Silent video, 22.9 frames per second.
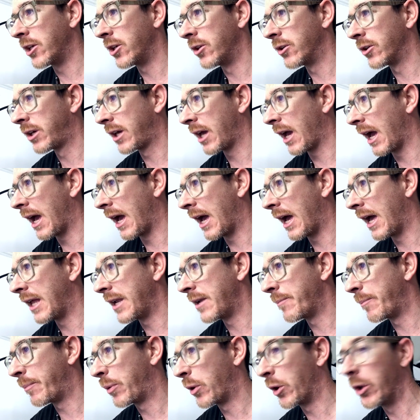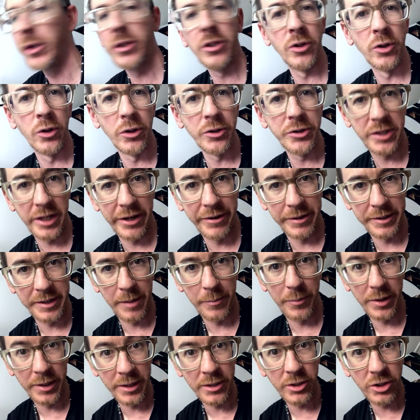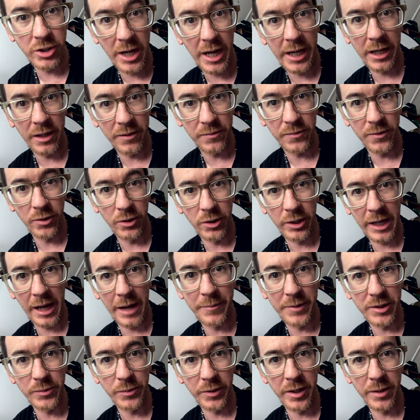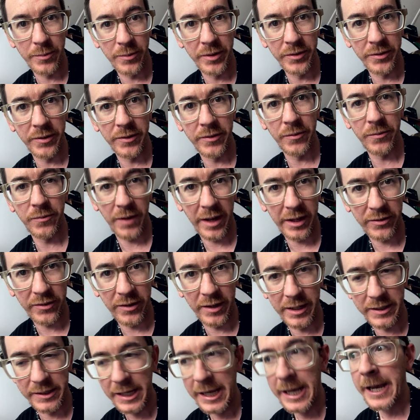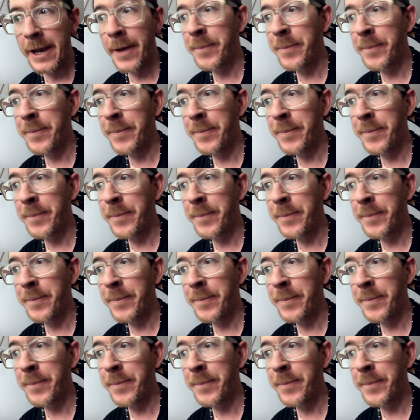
you can put your serial number in and check if your camera is one of the ones that's affected.